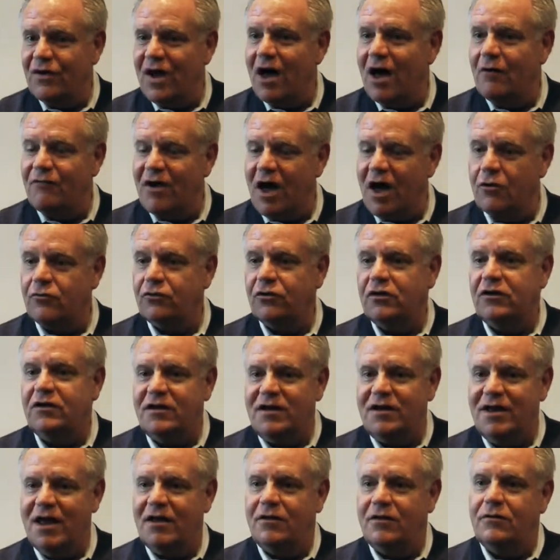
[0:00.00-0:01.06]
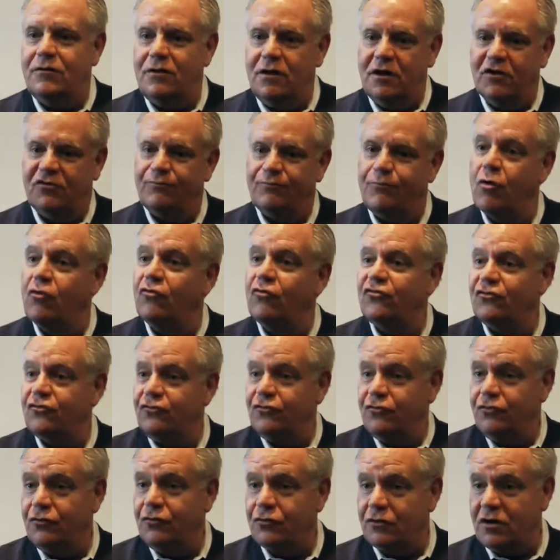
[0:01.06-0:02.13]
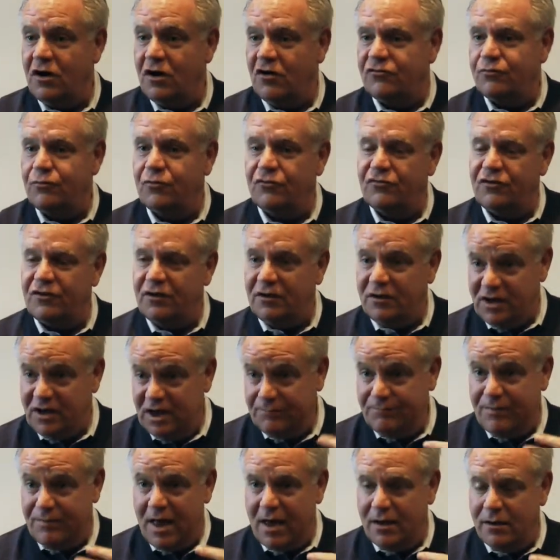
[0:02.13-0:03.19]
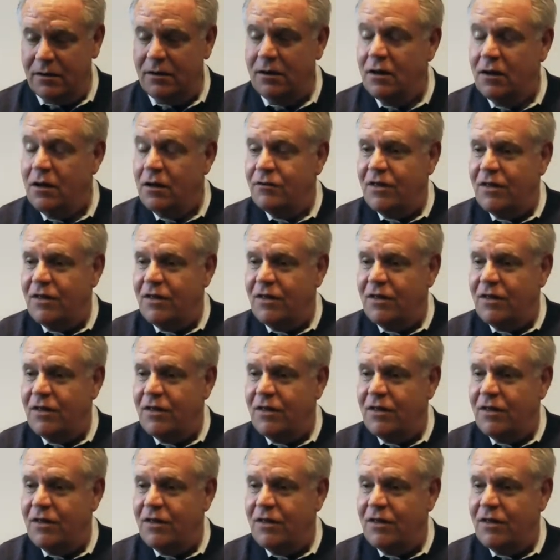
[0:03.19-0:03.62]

of how to get exposure to your customers and keep that